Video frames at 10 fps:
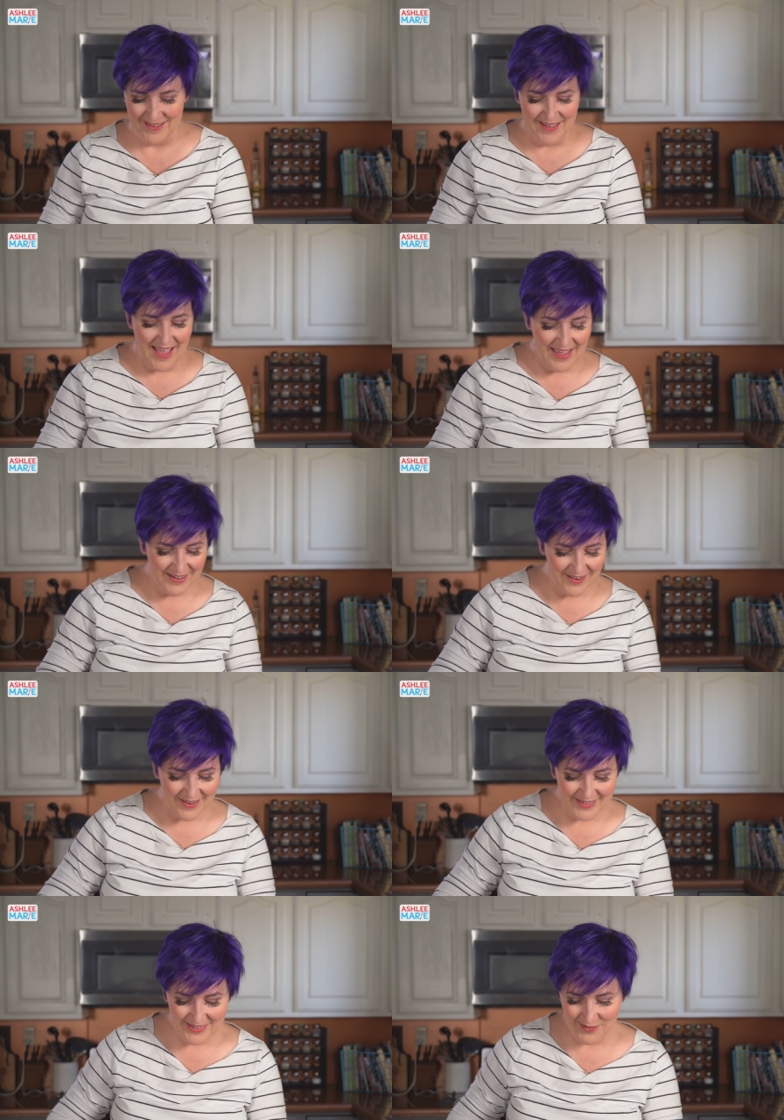I don't know,
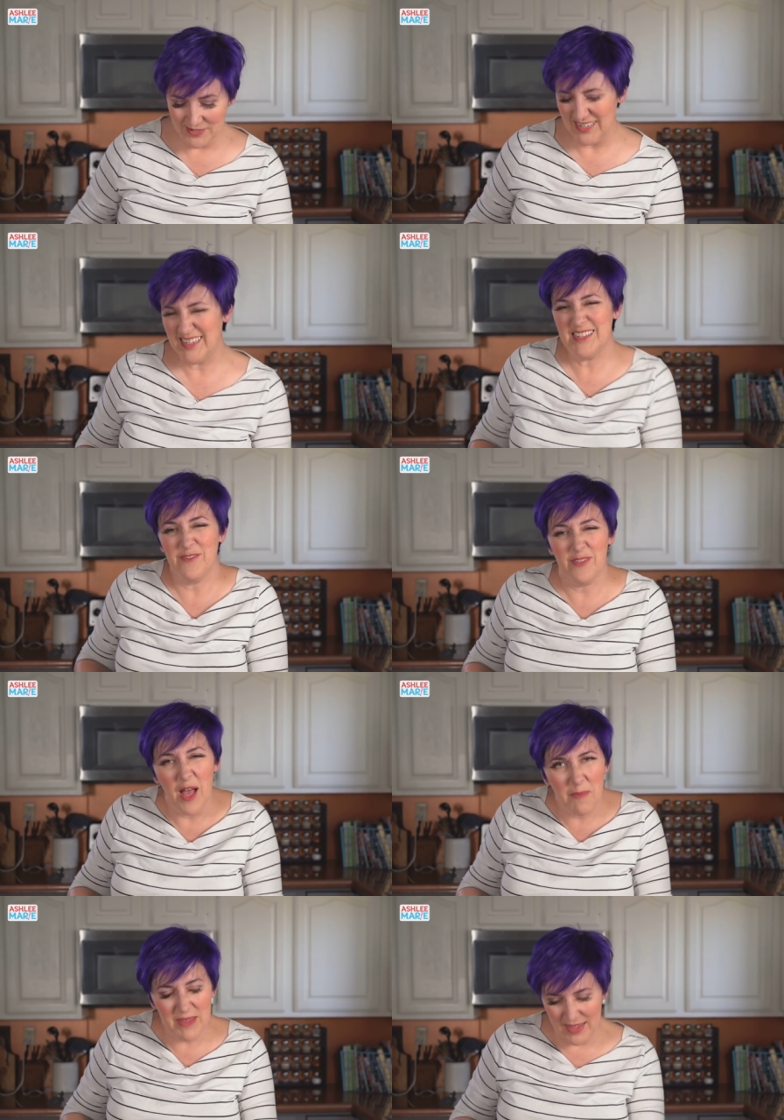I just, when it gets
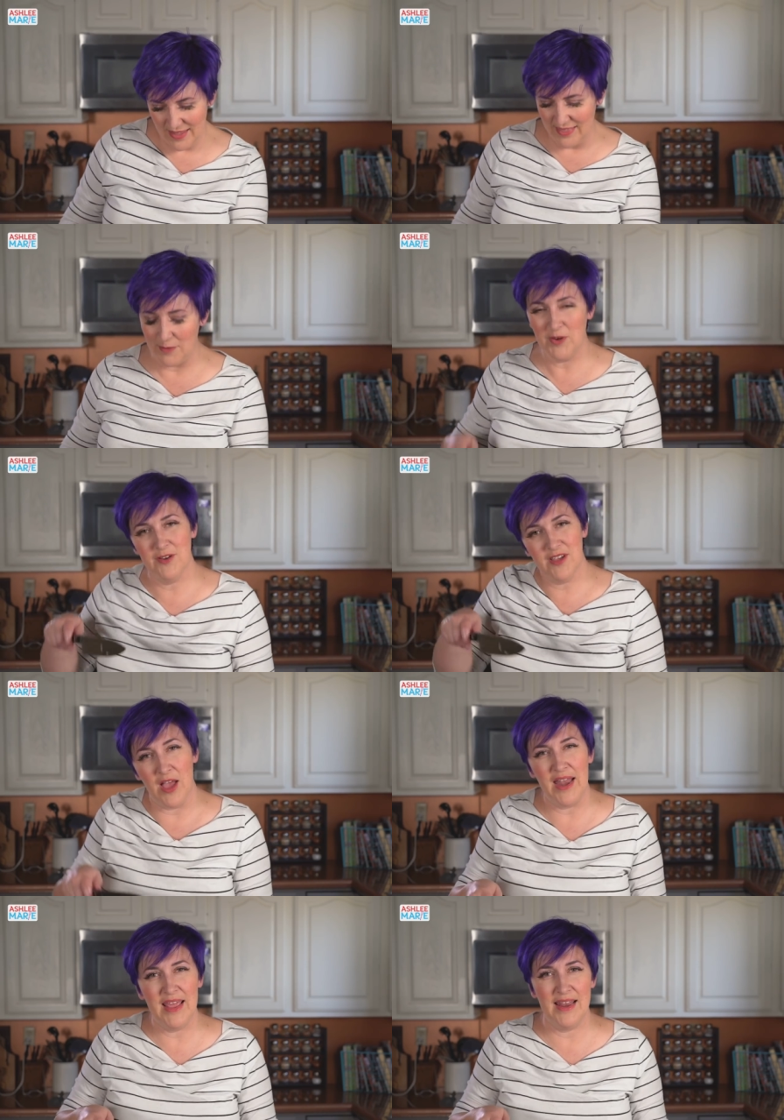floppy and then when you
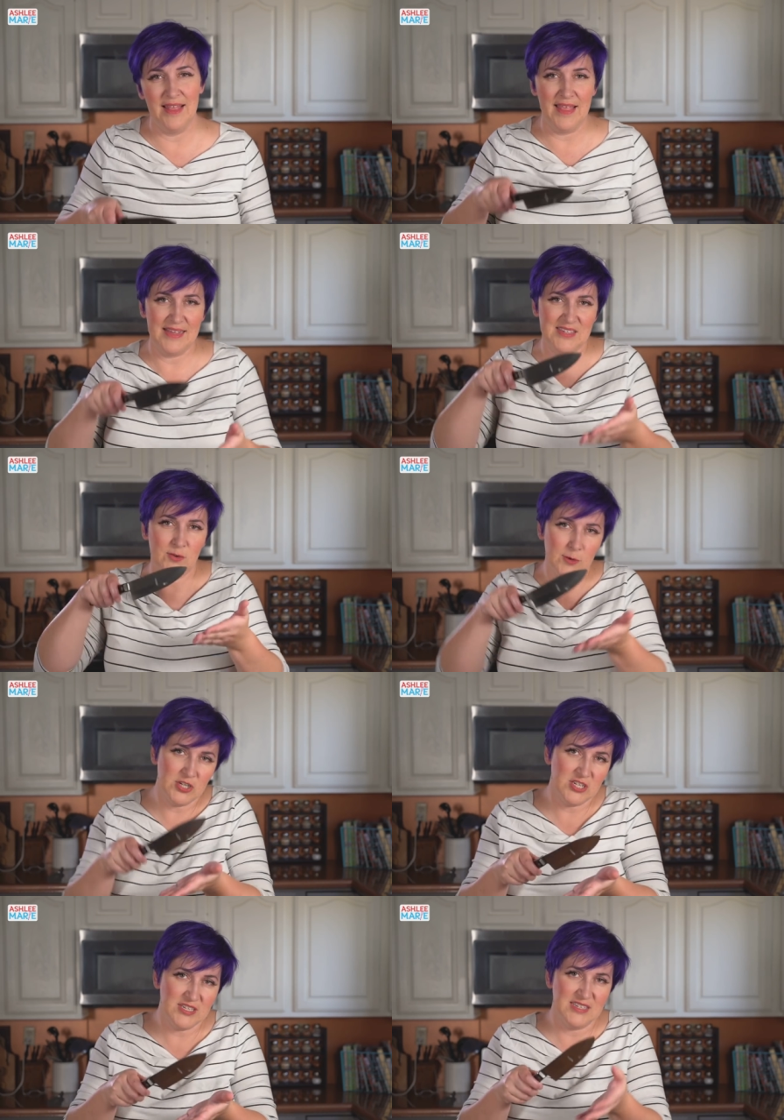cut it and it like
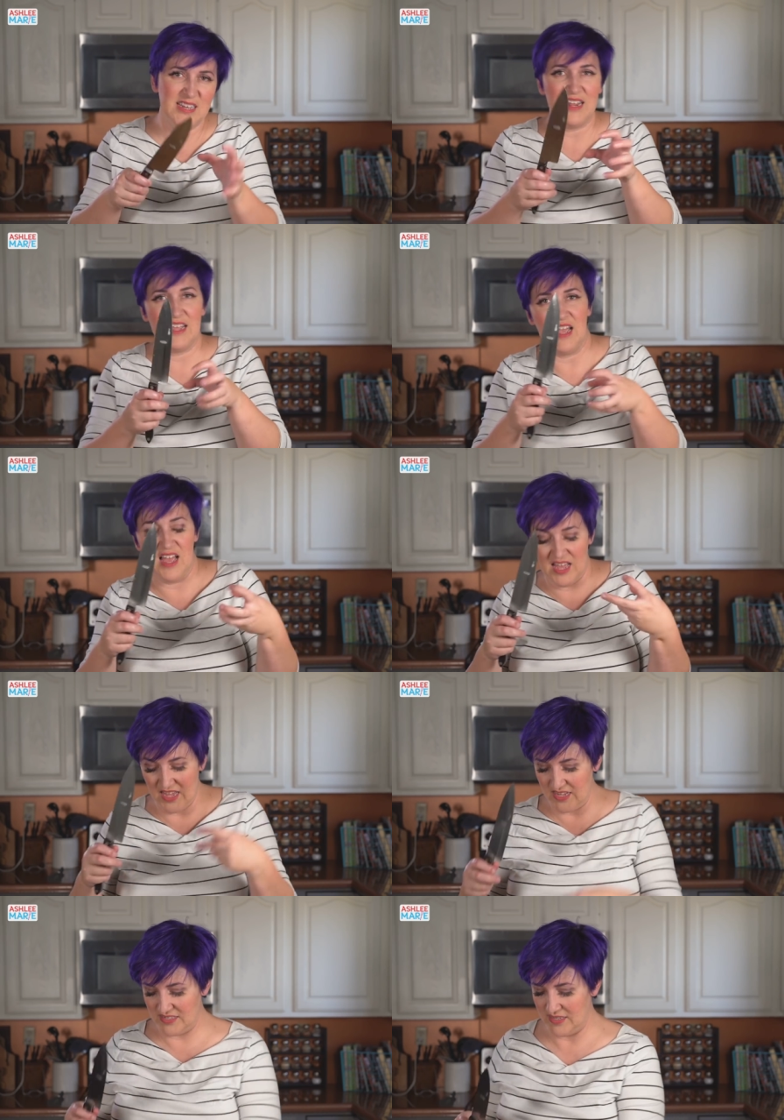squishes instead of
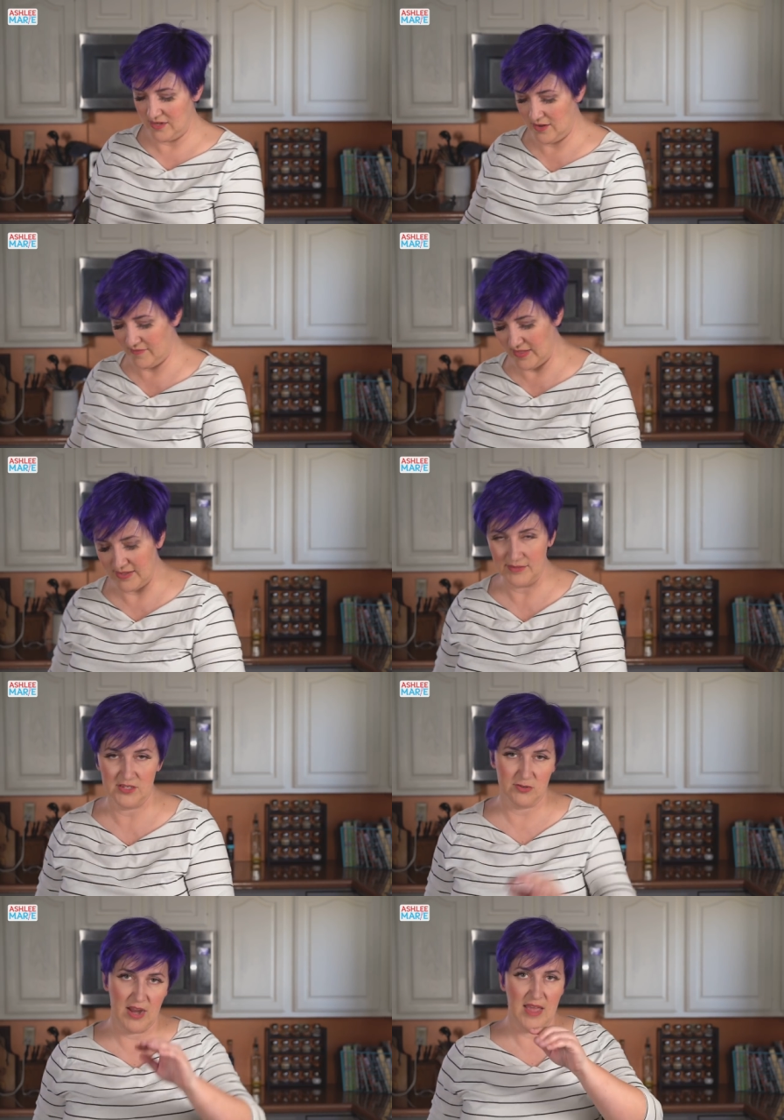cuts and then you have like a
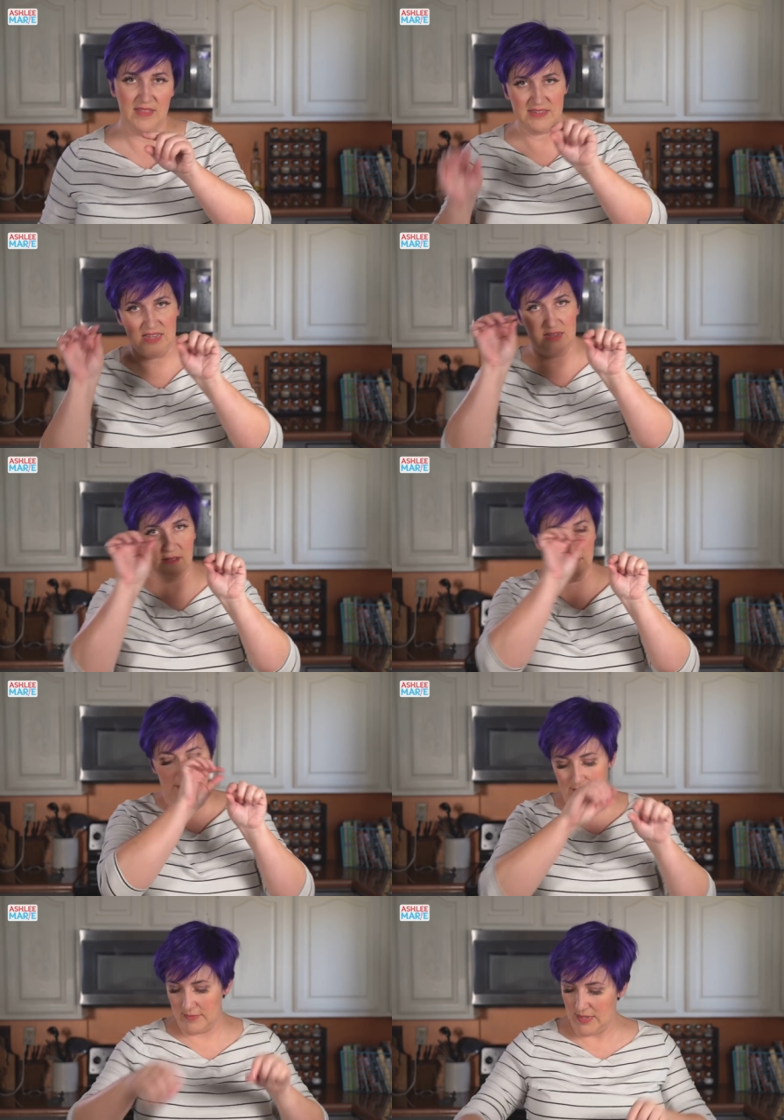strand that's like
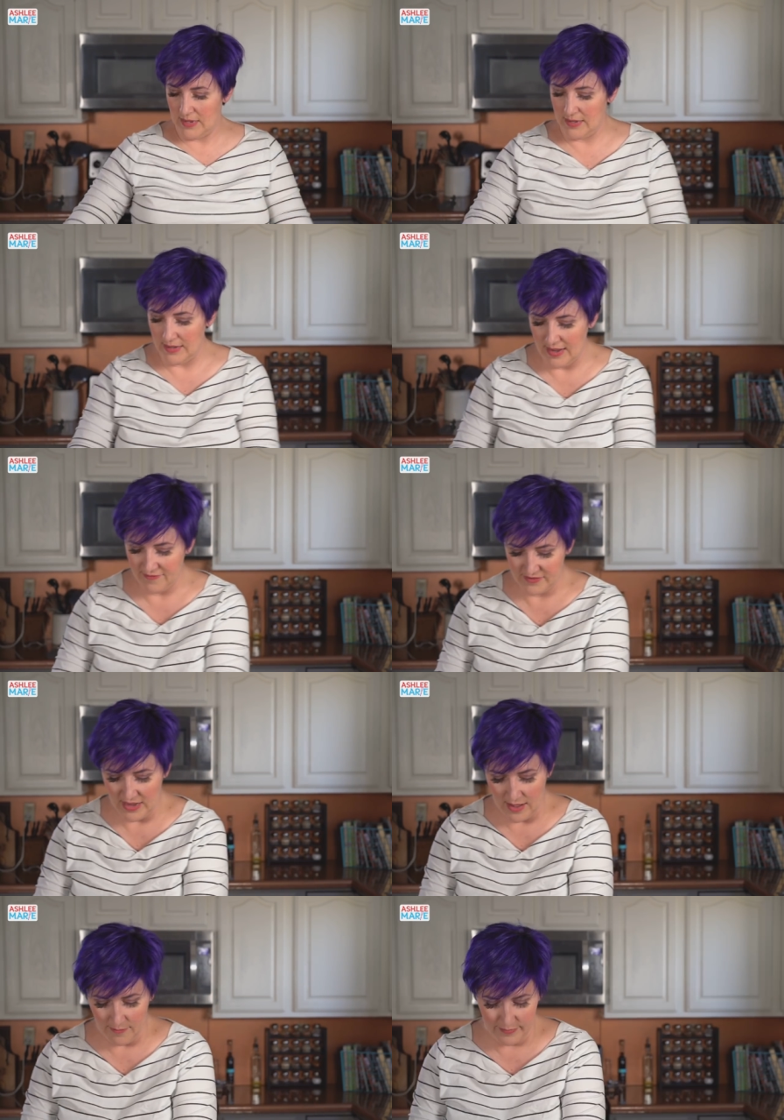all knifed
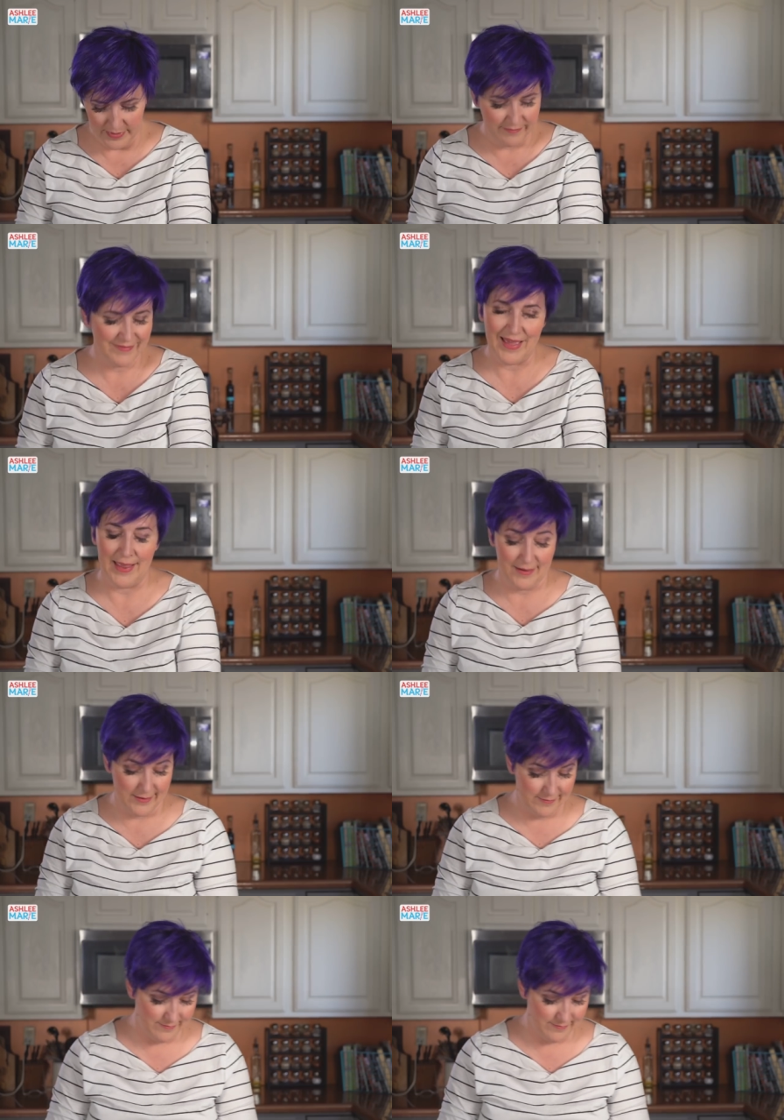up, but I don't know.